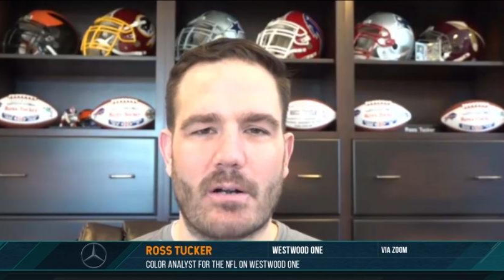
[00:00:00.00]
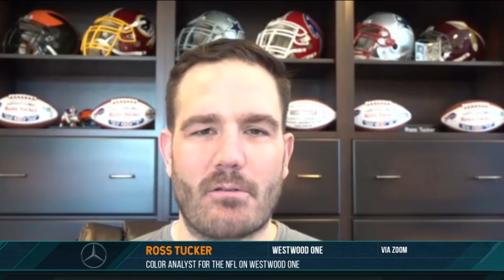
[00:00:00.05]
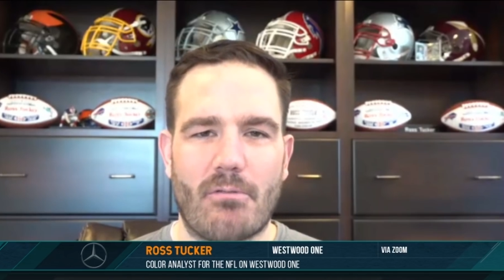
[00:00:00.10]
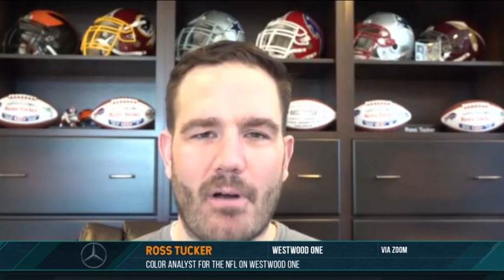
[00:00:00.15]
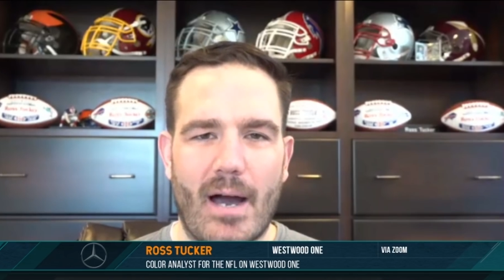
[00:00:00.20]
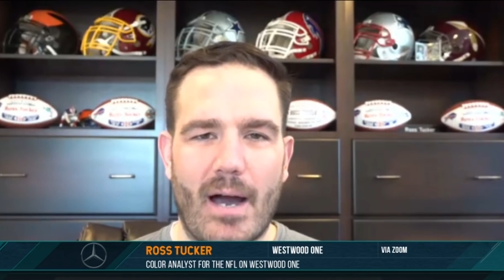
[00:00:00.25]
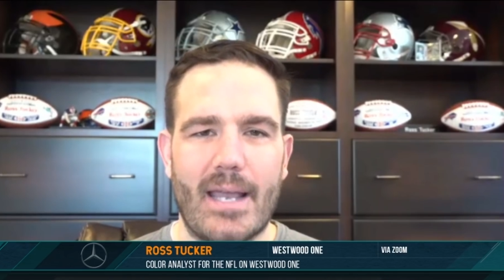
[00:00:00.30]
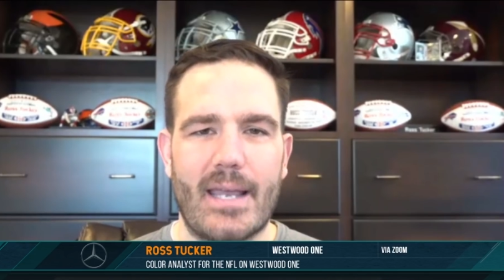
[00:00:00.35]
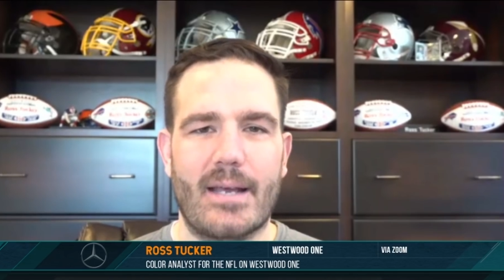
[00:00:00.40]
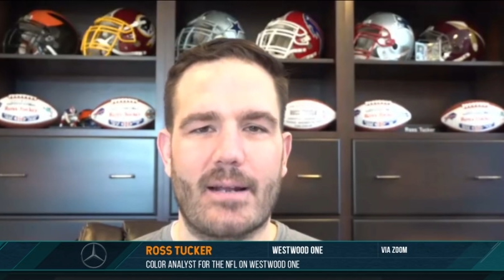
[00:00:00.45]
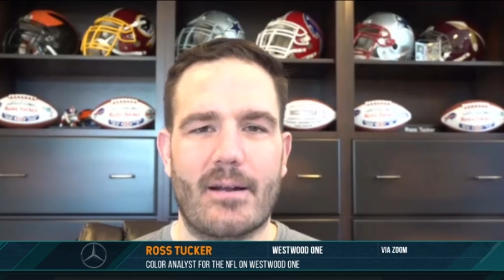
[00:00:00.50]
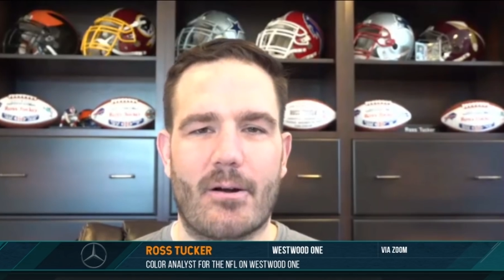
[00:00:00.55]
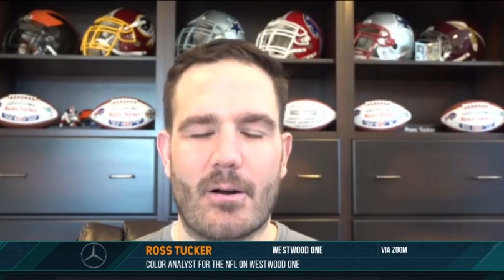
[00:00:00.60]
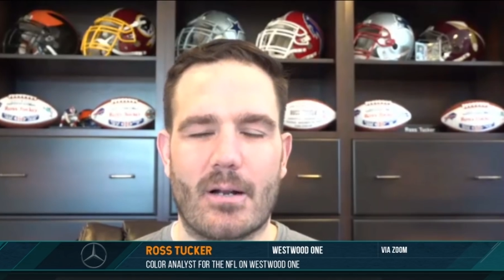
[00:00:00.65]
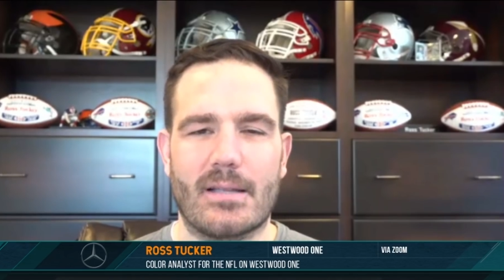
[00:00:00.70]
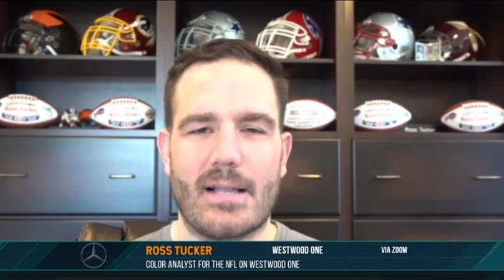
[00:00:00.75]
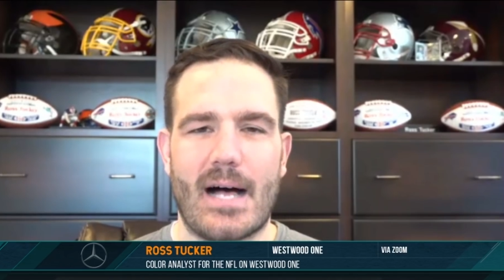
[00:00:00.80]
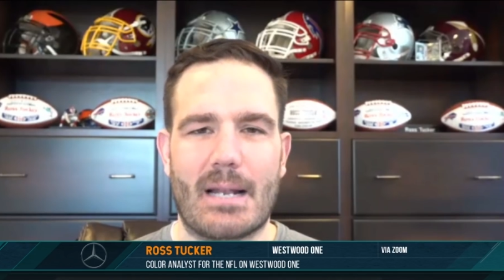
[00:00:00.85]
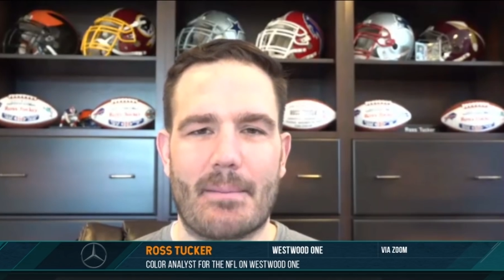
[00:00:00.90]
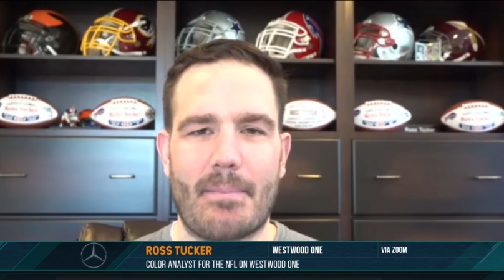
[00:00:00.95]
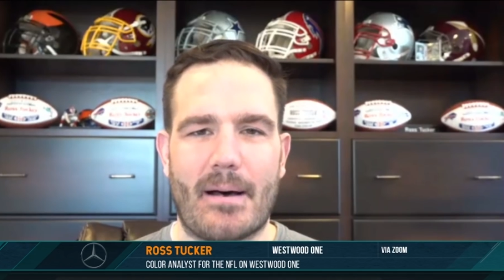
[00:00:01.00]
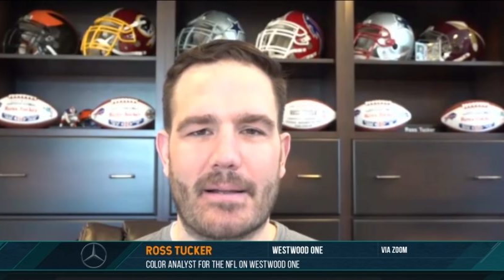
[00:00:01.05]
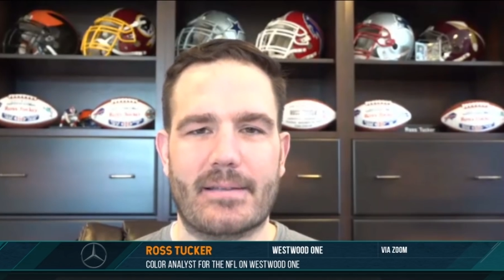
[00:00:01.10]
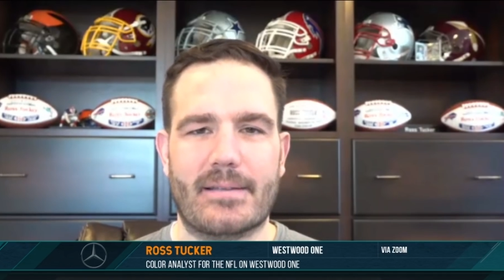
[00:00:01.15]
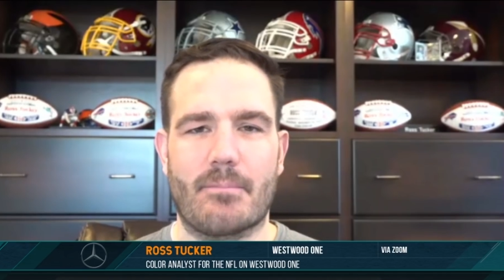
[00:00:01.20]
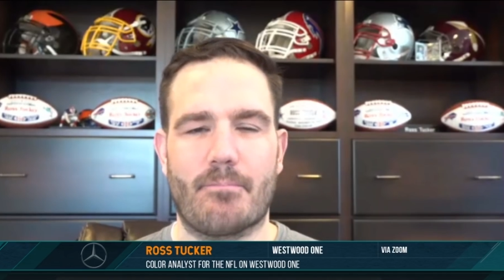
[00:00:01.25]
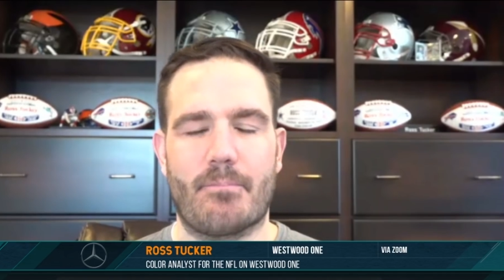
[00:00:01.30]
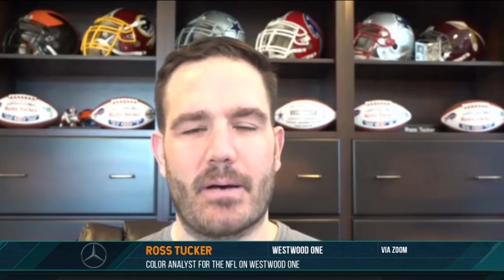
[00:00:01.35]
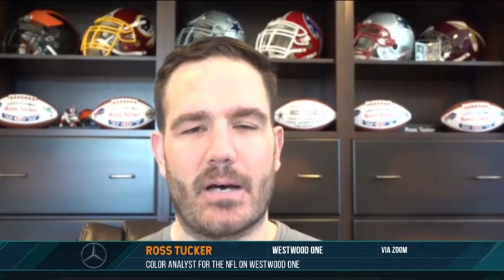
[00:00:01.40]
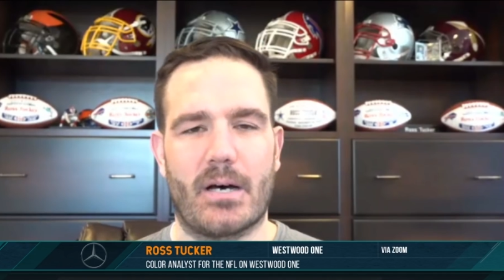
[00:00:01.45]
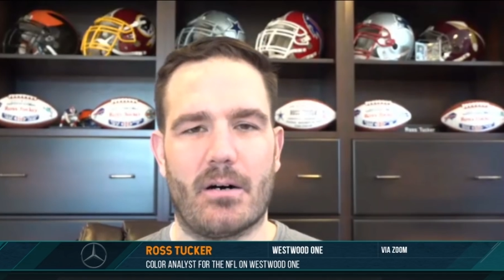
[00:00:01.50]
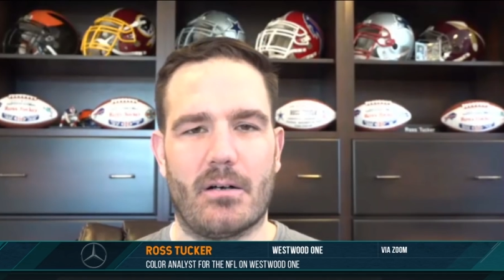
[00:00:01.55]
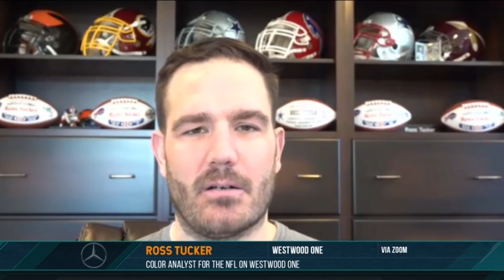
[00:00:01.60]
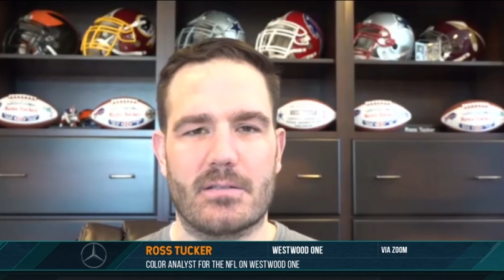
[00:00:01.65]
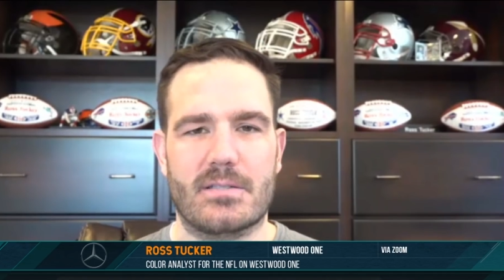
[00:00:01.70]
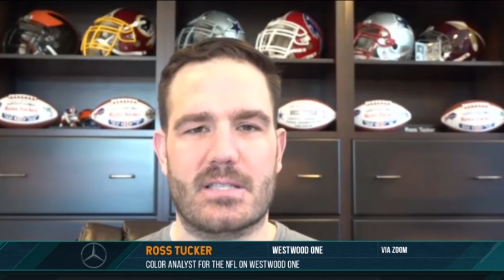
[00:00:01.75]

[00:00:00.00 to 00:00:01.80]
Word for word: Right, you'd heard a lot about the Bills,